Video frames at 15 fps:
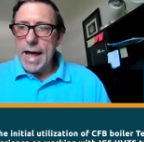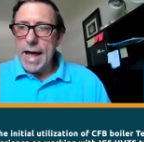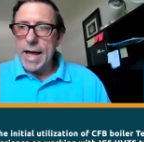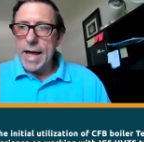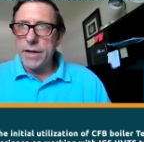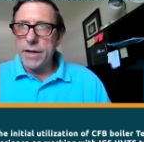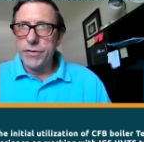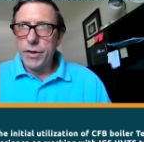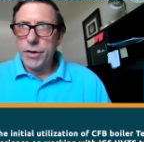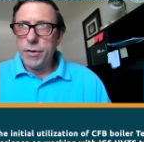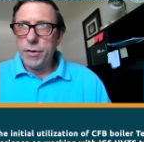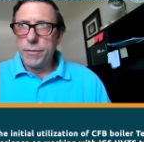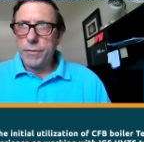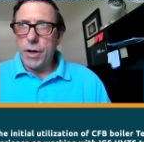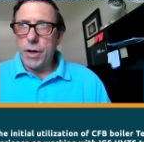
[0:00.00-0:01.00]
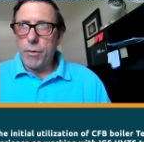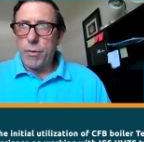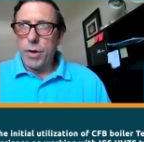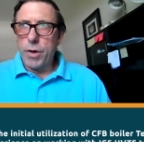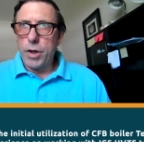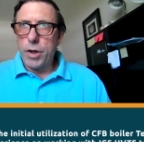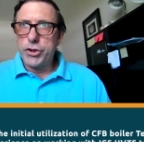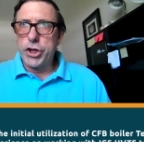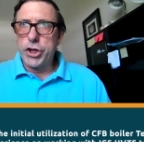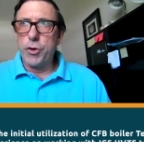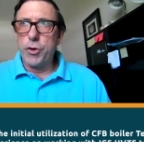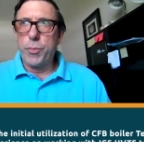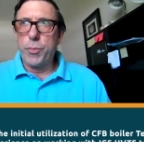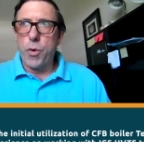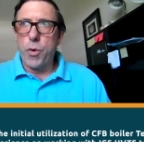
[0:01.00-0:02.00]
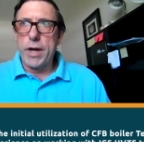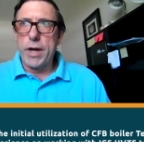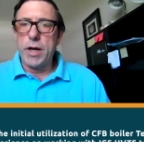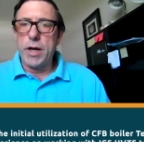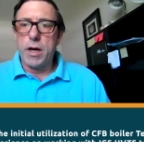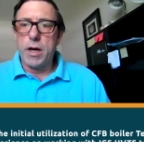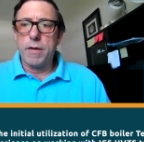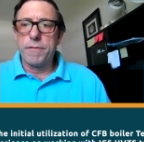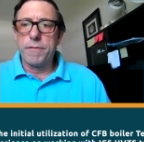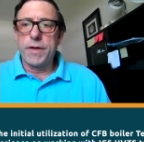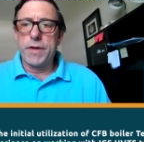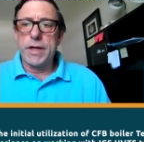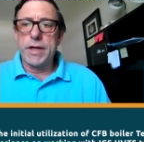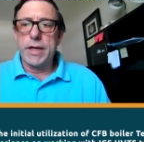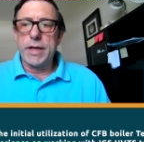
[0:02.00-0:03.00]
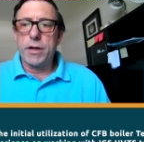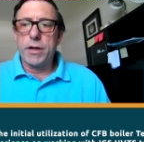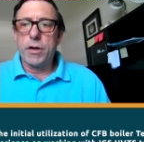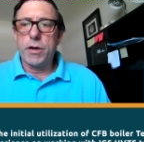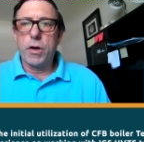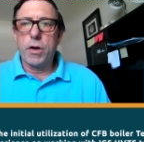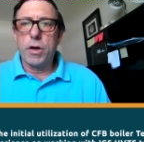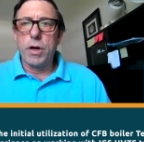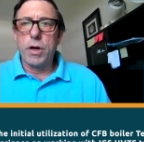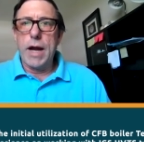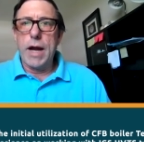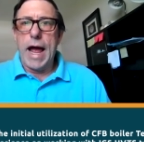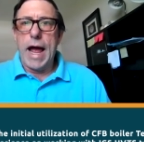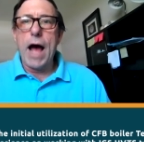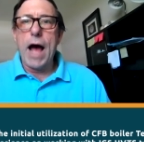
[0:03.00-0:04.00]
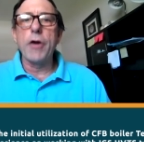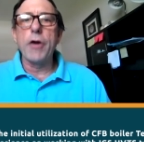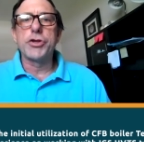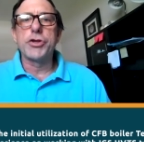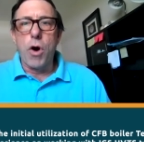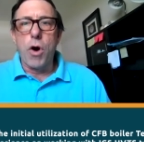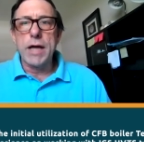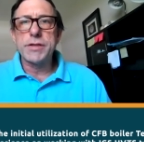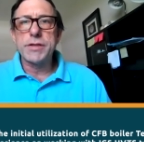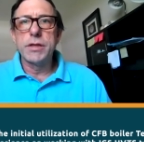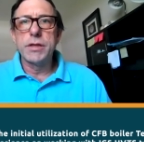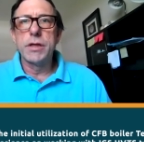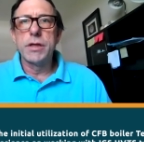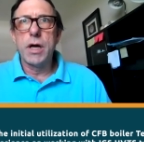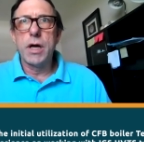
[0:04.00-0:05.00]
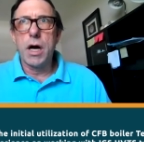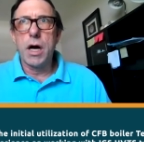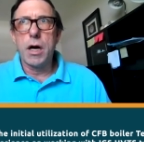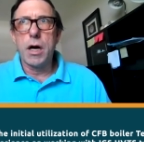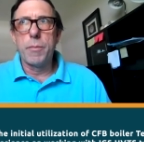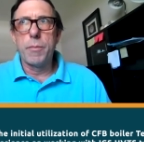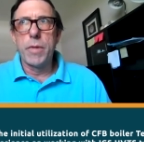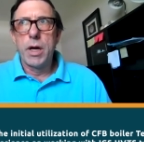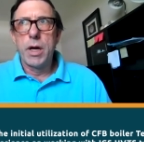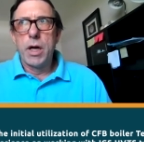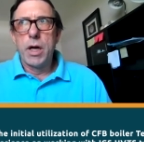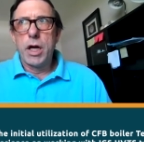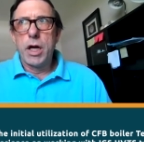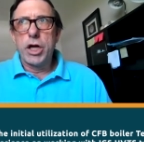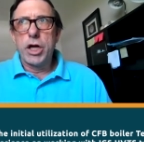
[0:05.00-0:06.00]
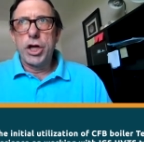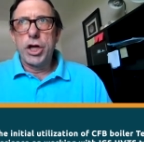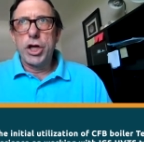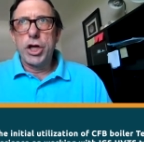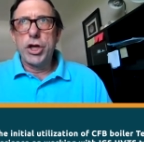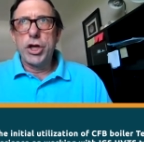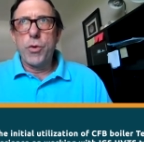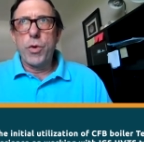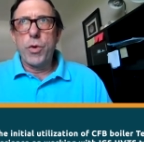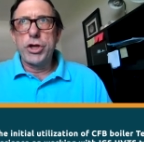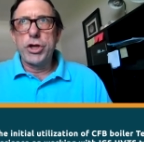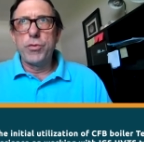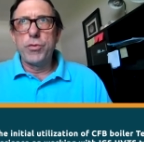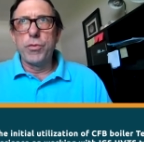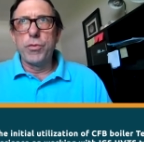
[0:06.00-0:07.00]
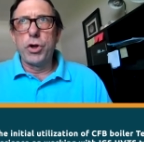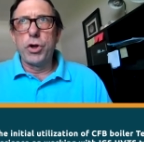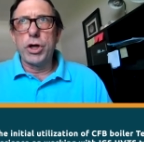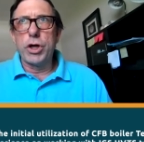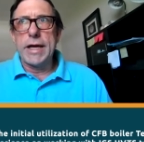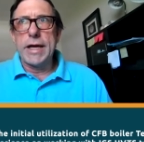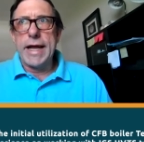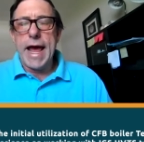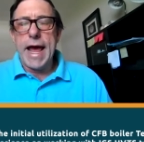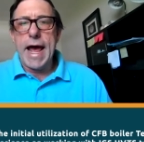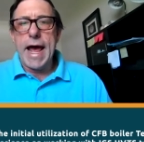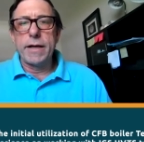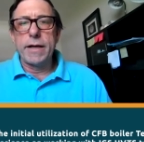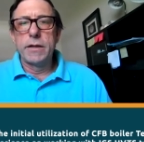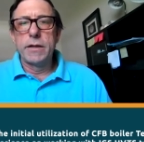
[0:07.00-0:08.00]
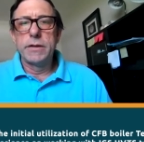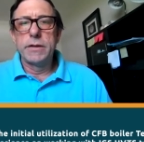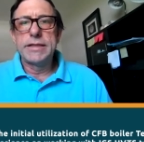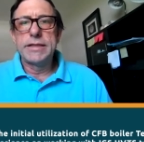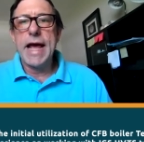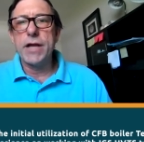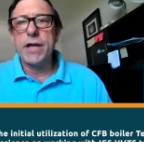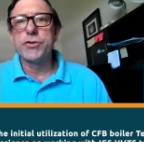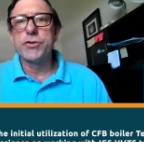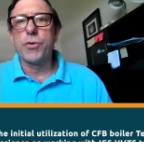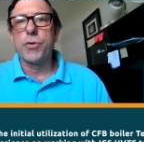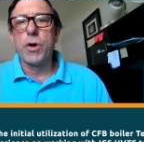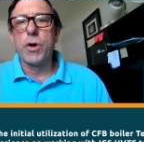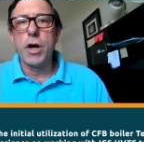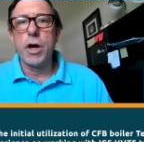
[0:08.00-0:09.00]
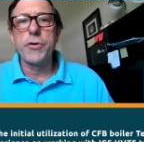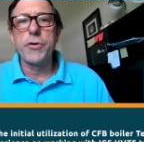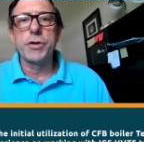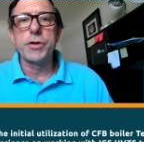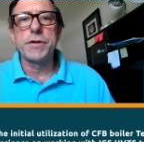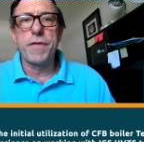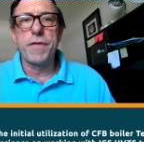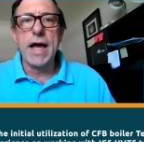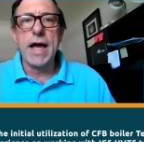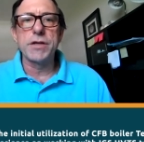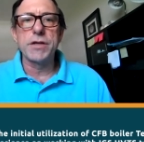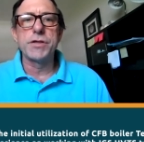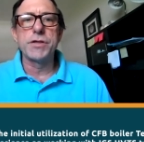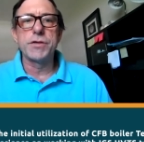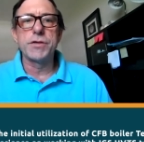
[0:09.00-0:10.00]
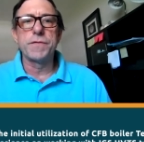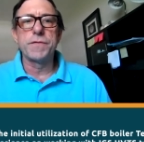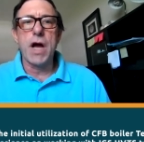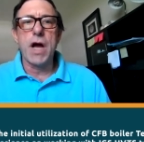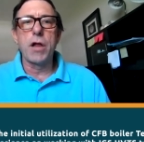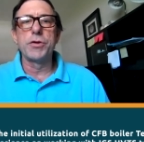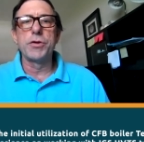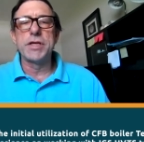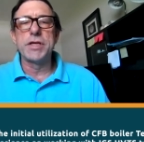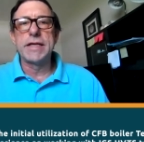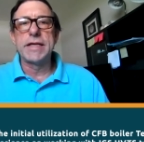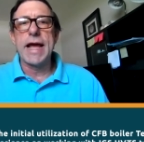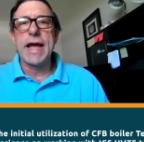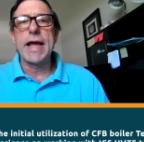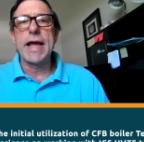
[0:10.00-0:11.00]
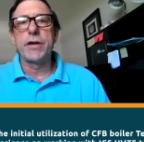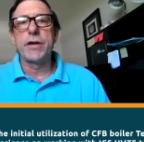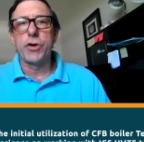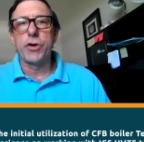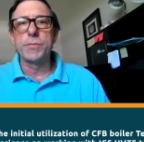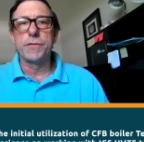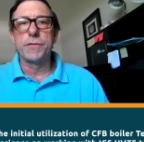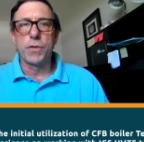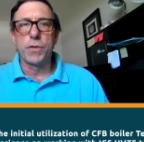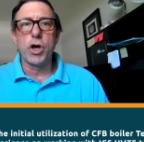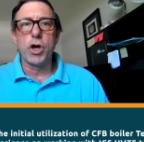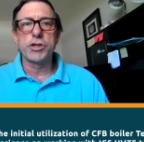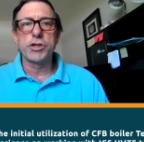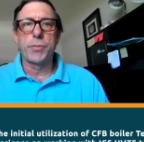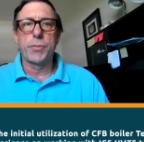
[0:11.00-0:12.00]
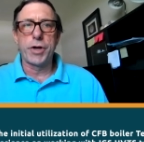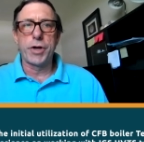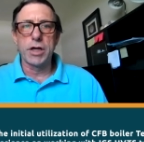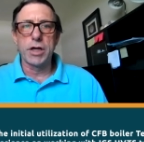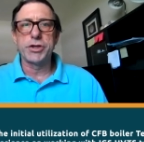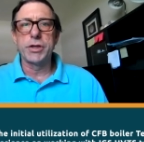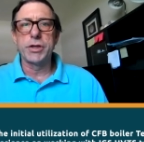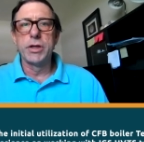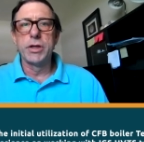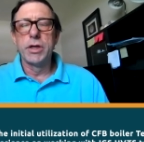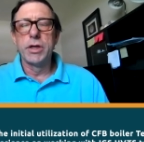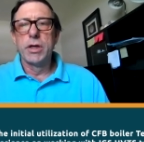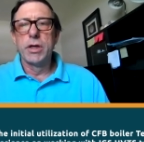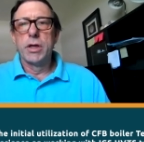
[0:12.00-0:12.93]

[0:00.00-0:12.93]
and you know, to your point of the outage cost, um, you know, when you were looking at tens or hundreds of thousands of dollars a day in terms of lost production.